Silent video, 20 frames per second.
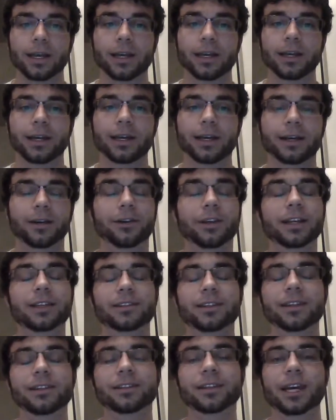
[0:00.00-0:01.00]
I don't know,
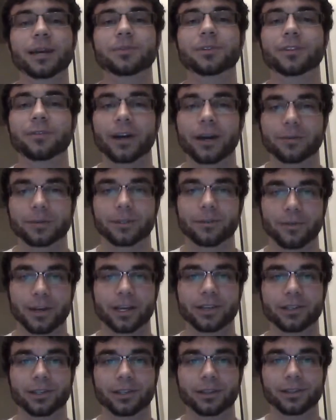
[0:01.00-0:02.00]
it's these types of
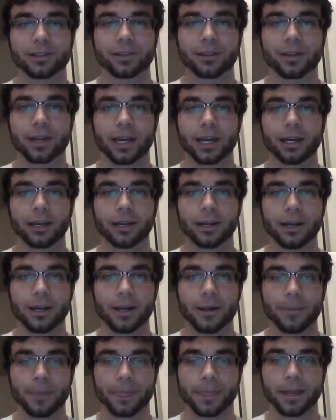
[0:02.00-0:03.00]
observations that
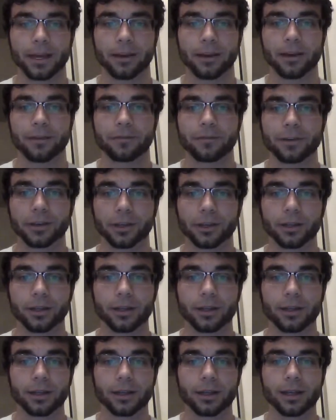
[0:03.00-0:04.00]
I
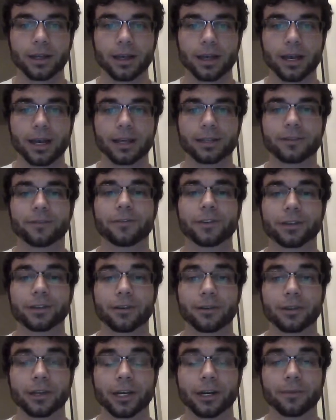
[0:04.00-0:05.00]
feel as a
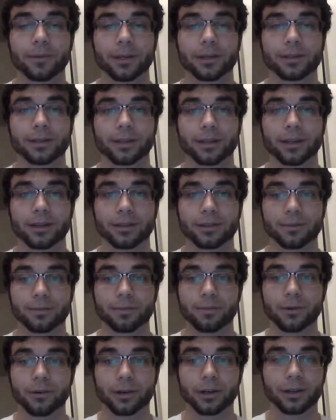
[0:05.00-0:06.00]
physical therapist, it is
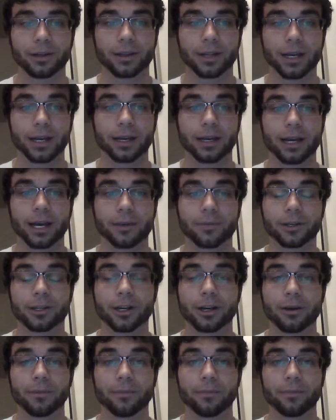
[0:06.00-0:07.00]
important that I
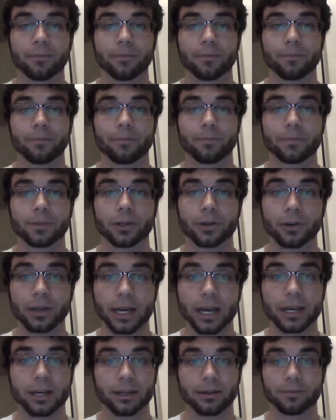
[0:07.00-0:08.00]
become good
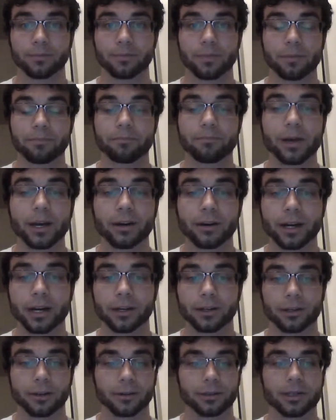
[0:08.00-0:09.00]
at and better at
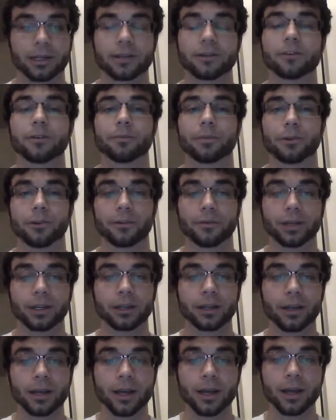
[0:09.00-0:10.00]
and continue
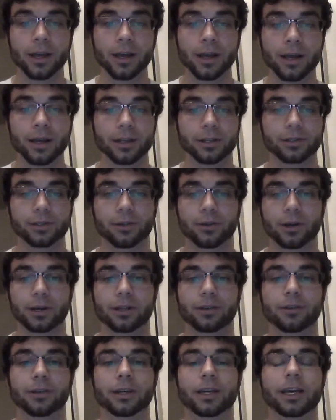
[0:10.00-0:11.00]
improving so I
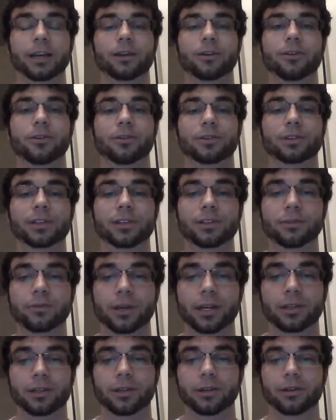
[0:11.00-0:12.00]
can look at a whole
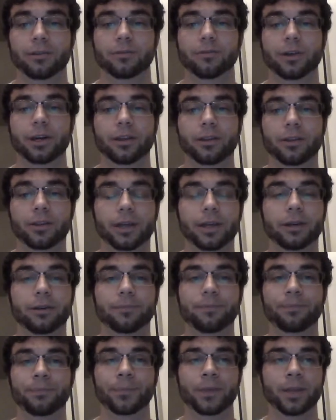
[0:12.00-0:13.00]
situation rather than